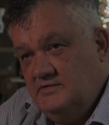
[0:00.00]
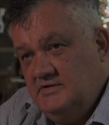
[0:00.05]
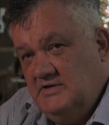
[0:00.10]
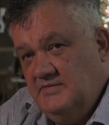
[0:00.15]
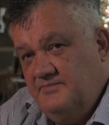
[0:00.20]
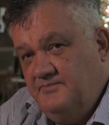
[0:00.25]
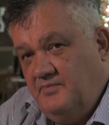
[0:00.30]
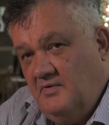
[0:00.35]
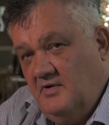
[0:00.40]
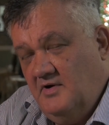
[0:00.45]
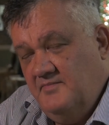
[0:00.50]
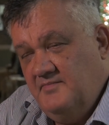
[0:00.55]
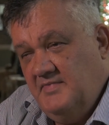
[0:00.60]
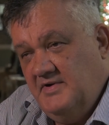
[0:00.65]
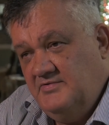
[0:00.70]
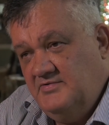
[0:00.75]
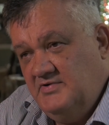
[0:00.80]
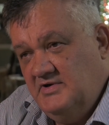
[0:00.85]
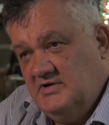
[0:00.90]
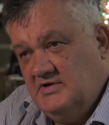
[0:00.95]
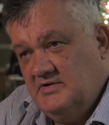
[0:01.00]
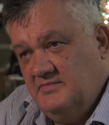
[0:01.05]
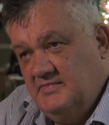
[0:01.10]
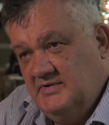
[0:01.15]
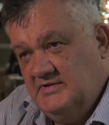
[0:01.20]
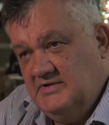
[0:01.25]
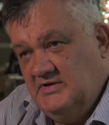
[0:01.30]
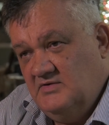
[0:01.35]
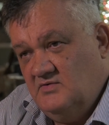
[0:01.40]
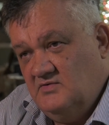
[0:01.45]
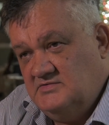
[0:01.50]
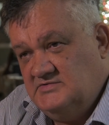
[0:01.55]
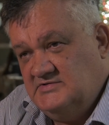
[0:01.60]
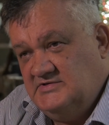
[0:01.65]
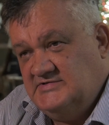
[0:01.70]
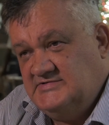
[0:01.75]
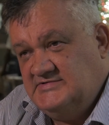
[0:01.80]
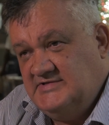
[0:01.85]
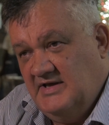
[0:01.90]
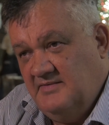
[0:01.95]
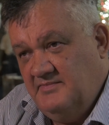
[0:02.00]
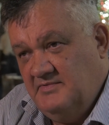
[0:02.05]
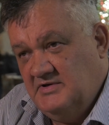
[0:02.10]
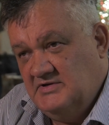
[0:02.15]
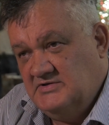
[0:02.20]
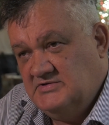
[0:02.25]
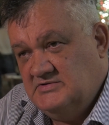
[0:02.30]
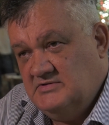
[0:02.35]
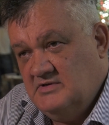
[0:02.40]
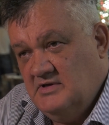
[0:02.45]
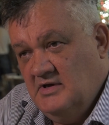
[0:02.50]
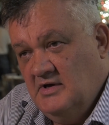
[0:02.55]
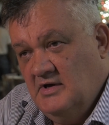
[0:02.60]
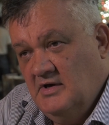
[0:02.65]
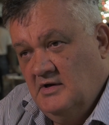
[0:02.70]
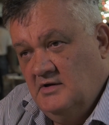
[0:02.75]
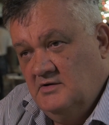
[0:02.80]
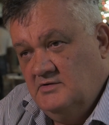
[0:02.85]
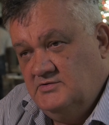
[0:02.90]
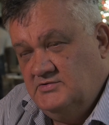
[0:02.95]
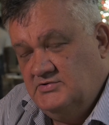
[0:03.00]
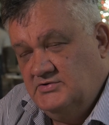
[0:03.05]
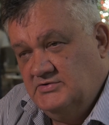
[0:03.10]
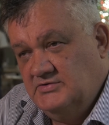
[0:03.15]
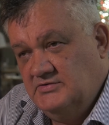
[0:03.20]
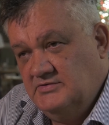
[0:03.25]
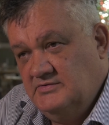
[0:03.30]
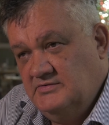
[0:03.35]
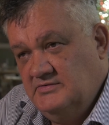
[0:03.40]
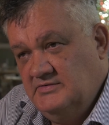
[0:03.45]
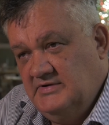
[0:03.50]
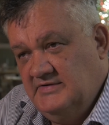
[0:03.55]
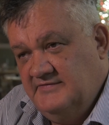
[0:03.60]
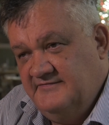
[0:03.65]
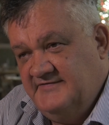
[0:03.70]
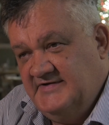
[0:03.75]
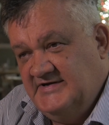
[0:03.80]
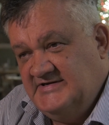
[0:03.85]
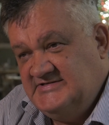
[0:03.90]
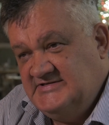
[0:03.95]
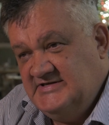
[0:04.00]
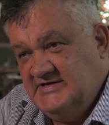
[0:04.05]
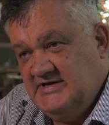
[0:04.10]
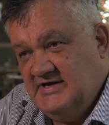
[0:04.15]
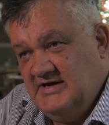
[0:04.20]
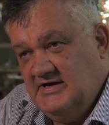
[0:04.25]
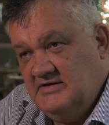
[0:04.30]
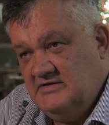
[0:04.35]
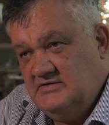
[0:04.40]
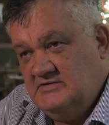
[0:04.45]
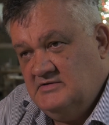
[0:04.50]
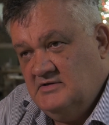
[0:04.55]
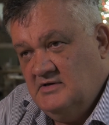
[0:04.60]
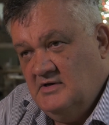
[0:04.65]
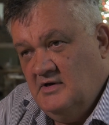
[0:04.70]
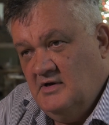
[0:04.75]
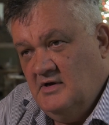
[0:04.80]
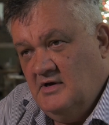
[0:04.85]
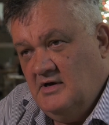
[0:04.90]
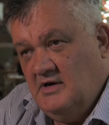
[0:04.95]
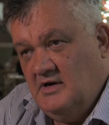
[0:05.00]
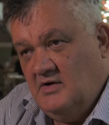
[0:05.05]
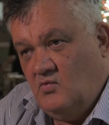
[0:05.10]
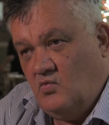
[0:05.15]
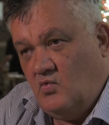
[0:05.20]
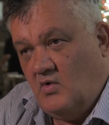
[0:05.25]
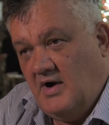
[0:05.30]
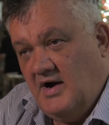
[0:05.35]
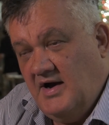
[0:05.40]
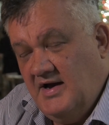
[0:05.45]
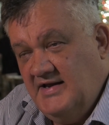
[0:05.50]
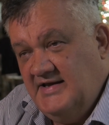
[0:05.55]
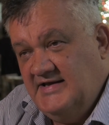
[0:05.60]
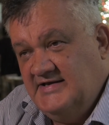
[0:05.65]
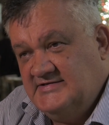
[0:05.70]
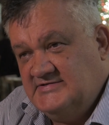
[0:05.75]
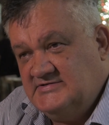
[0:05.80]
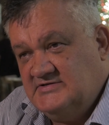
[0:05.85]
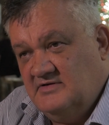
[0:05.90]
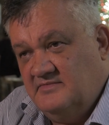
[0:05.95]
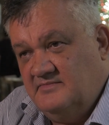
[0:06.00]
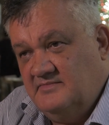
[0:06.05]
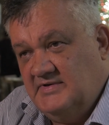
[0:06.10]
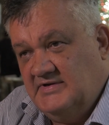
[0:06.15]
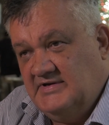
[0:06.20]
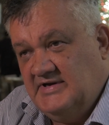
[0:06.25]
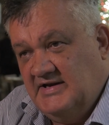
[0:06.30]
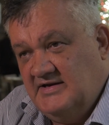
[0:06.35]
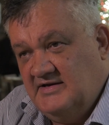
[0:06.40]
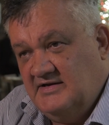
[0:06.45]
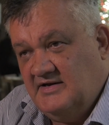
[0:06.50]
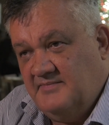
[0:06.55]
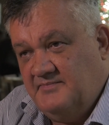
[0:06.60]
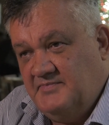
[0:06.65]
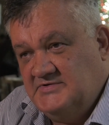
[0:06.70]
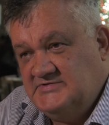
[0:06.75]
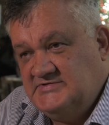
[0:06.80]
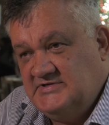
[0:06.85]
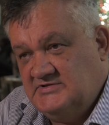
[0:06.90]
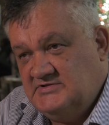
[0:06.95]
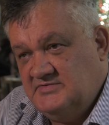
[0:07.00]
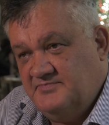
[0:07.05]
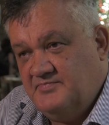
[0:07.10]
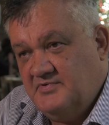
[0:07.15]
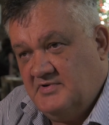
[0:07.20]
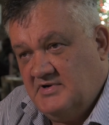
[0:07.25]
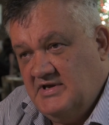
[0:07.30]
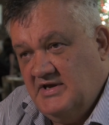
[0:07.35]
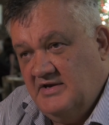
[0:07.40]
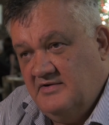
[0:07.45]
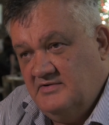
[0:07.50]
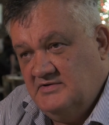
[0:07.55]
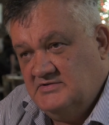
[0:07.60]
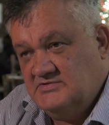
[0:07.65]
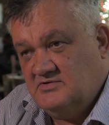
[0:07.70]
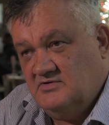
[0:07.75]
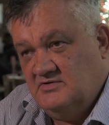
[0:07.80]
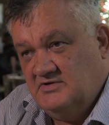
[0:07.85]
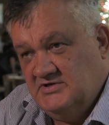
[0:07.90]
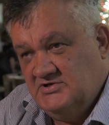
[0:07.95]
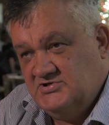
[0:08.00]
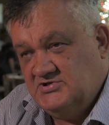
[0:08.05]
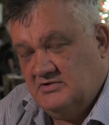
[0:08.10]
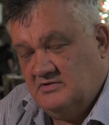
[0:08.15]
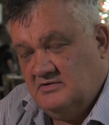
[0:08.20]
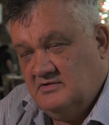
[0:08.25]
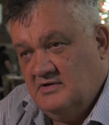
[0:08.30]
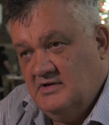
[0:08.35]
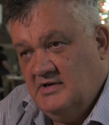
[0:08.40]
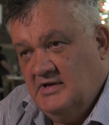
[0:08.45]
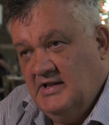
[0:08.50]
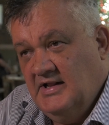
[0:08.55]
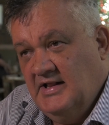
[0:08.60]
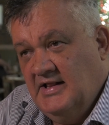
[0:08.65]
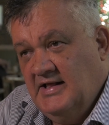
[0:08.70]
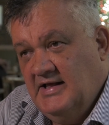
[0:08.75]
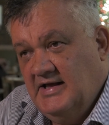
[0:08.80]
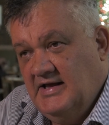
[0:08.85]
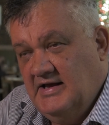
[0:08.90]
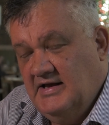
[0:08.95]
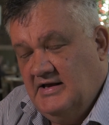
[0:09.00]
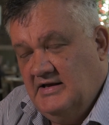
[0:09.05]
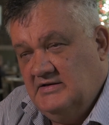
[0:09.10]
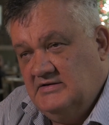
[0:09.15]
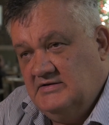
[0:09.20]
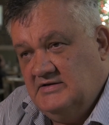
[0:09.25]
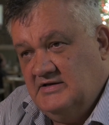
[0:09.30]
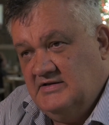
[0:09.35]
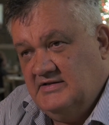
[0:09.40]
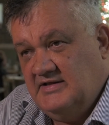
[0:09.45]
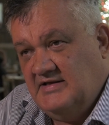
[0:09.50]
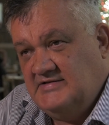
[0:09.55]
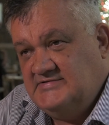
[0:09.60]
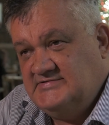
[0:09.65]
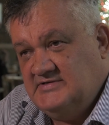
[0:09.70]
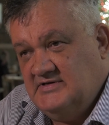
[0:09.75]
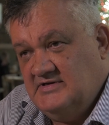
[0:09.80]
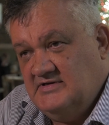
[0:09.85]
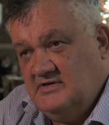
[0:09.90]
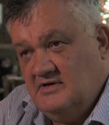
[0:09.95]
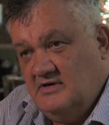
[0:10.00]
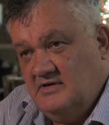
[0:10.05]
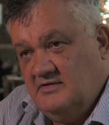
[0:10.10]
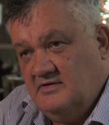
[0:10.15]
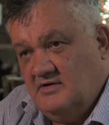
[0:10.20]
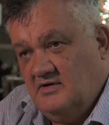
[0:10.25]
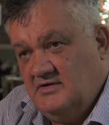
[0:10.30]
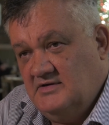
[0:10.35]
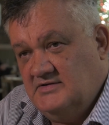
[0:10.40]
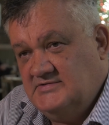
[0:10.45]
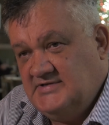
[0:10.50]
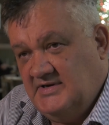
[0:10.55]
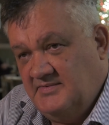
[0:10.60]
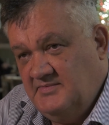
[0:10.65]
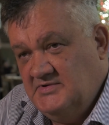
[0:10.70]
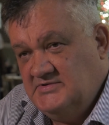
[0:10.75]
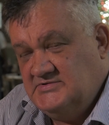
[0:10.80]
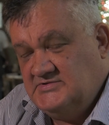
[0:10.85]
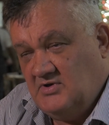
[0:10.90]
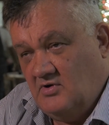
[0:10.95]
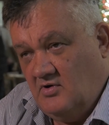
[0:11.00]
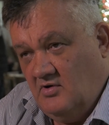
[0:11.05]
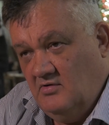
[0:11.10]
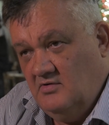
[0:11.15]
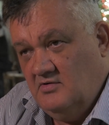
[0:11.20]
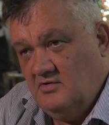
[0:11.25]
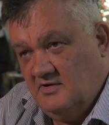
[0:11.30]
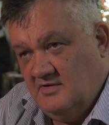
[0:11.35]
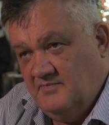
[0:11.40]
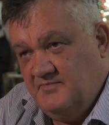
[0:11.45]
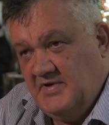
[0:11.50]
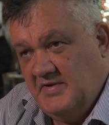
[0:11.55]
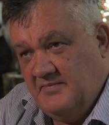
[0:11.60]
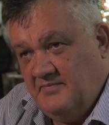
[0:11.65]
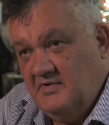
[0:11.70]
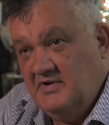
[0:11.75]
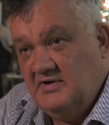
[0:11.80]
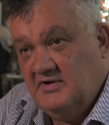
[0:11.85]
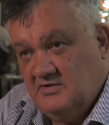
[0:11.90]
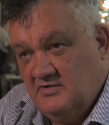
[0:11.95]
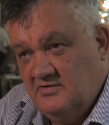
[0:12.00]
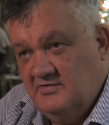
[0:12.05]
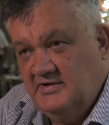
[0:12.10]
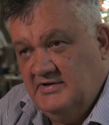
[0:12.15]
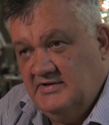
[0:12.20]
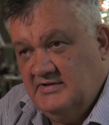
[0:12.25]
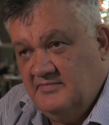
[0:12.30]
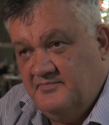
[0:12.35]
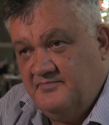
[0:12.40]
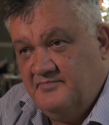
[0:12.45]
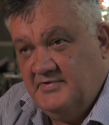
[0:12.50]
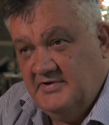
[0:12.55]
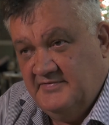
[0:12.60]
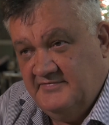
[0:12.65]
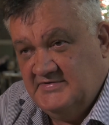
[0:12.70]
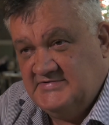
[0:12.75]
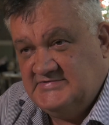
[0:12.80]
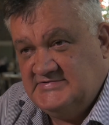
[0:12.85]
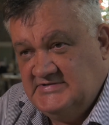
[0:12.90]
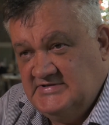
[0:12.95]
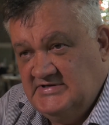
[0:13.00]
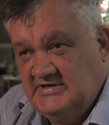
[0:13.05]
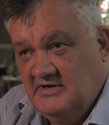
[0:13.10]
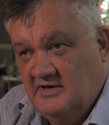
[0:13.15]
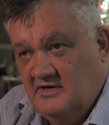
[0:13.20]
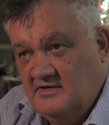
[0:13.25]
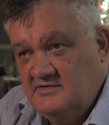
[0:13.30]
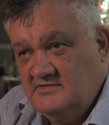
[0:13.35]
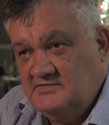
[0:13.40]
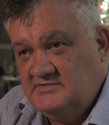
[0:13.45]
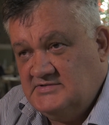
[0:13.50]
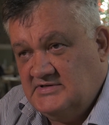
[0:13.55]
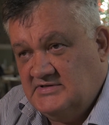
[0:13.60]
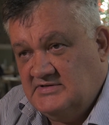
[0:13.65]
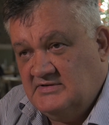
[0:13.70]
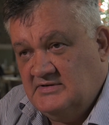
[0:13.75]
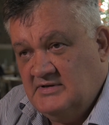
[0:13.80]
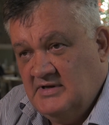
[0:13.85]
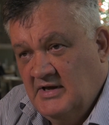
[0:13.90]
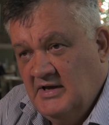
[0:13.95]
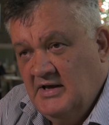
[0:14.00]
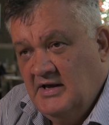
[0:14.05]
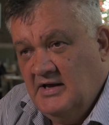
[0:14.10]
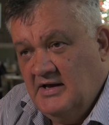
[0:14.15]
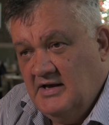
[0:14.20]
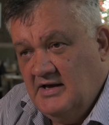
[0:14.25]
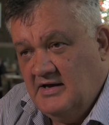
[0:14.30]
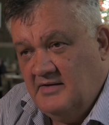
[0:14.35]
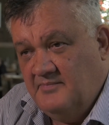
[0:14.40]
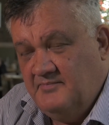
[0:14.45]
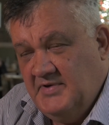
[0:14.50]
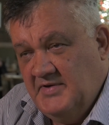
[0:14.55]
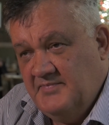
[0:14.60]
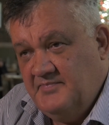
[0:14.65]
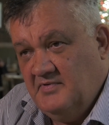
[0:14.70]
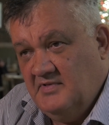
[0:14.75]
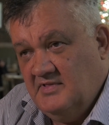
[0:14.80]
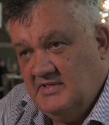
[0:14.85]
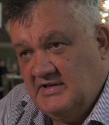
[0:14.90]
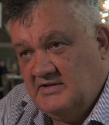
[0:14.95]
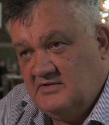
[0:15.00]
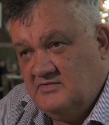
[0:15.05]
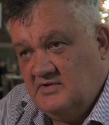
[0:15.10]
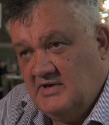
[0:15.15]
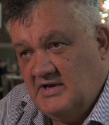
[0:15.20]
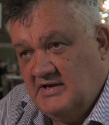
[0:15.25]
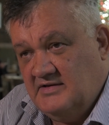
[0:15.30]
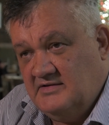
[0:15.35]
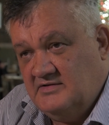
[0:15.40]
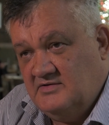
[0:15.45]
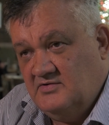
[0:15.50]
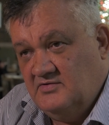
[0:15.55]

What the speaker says: the parliamentary committee was established to investigate why Eskom had ended up in such a precarious condition. And they summoned a whole lot of people, including the previous CEOs and people that had